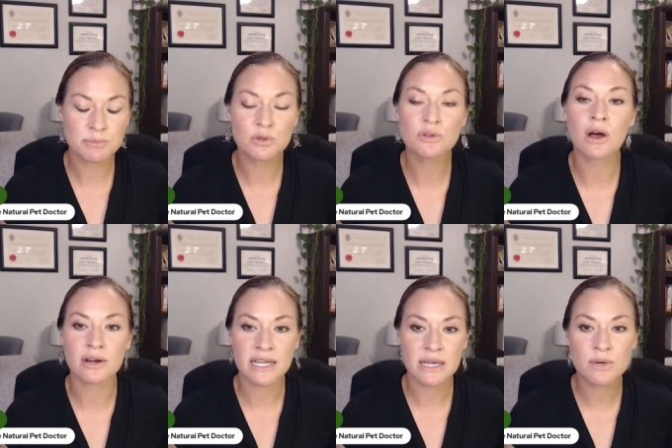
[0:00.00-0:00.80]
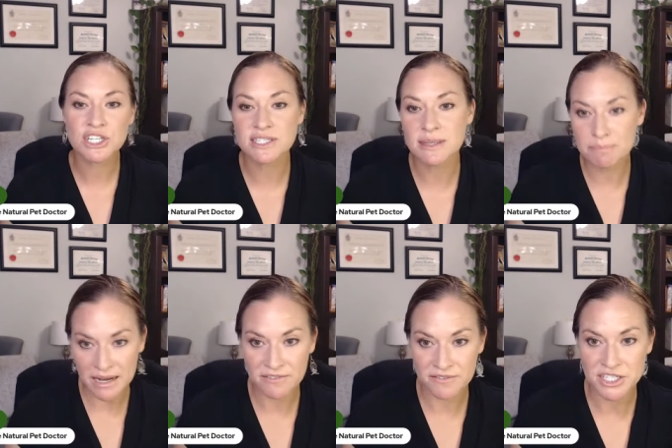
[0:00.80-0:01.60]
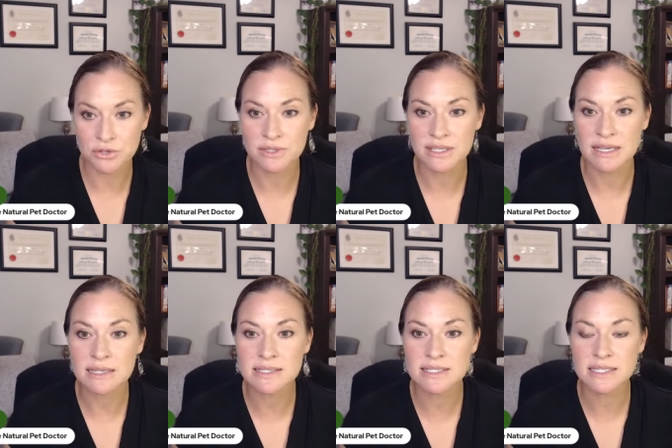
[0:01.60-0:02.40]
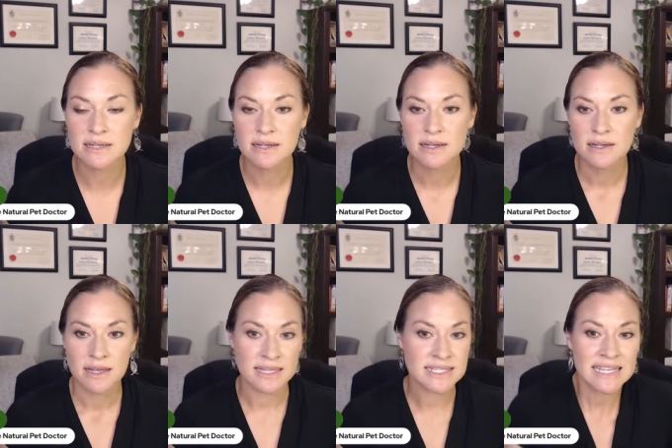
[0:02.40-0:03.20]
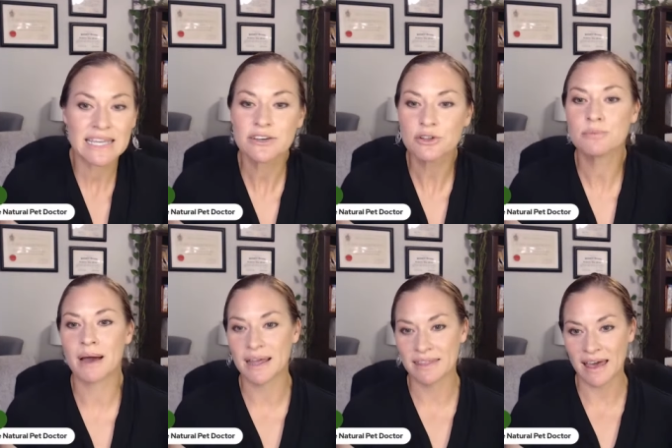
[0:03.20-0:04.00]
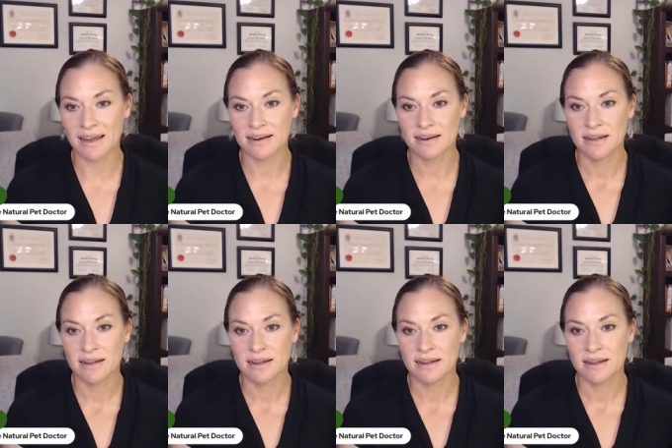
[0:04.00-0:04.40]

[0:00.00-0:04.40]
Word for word: boulardii, which is a beneficial yeast, isn't killed by that.